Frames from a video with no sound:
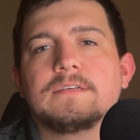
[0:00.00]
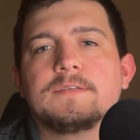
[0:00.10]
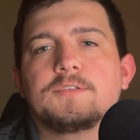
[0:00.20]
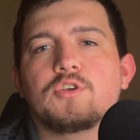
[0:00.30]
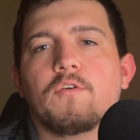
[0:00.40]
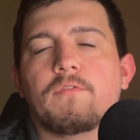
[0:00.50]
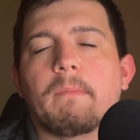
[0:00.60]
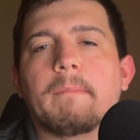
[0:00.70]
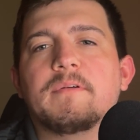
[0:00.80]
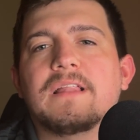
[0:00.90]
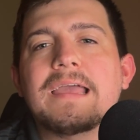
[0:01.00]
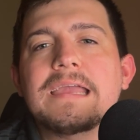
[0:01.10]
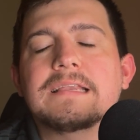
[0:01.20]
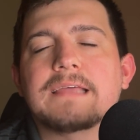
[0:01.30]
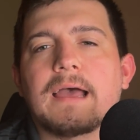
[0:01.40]
So from a
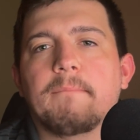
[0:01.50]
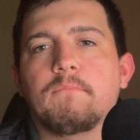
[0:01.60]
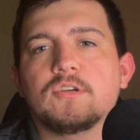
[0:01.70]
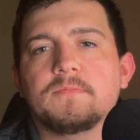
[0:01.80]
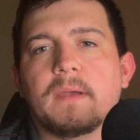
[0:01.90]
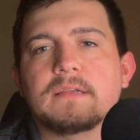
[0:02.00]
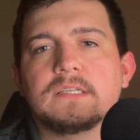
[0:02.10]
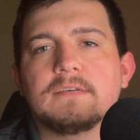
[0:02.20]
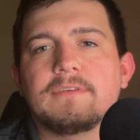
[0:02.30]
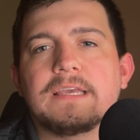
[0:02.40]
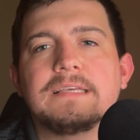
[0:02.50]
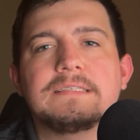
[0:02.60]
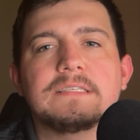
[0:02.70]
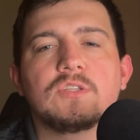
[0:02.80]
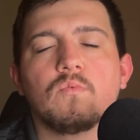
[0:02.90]
playing time perspective, his
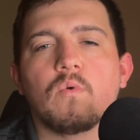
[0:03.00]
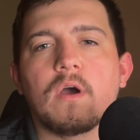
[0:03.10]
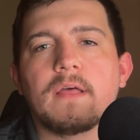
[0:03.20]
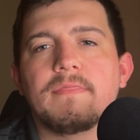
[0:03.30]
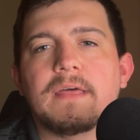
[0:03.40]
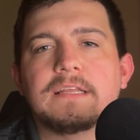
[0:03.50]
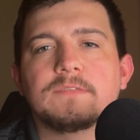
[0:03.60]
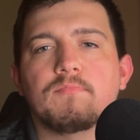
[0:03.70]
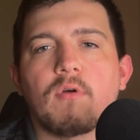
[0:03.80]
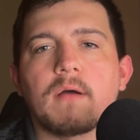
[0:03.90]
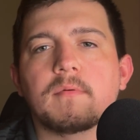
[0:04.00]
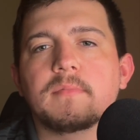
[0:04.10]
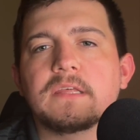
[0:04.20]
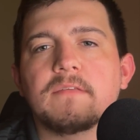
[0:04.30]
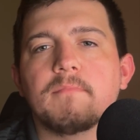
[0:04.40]
is the one that is
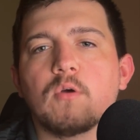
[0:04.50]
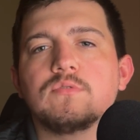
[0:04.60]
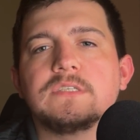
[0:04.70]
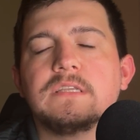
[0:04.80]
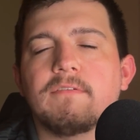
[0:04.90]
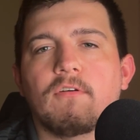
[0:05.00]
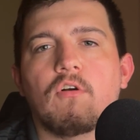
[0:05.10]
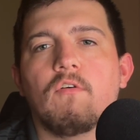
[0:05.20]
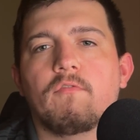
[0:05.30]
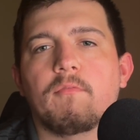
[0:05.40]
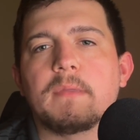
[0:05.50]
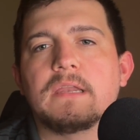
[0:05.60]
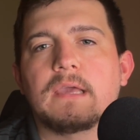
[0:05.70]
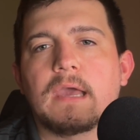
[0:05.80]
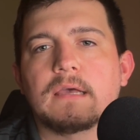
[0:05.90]
probably the most difficult for me
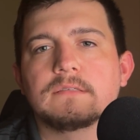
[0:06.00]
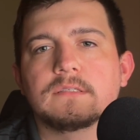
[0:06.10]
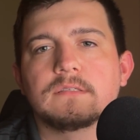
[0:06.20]
to guess.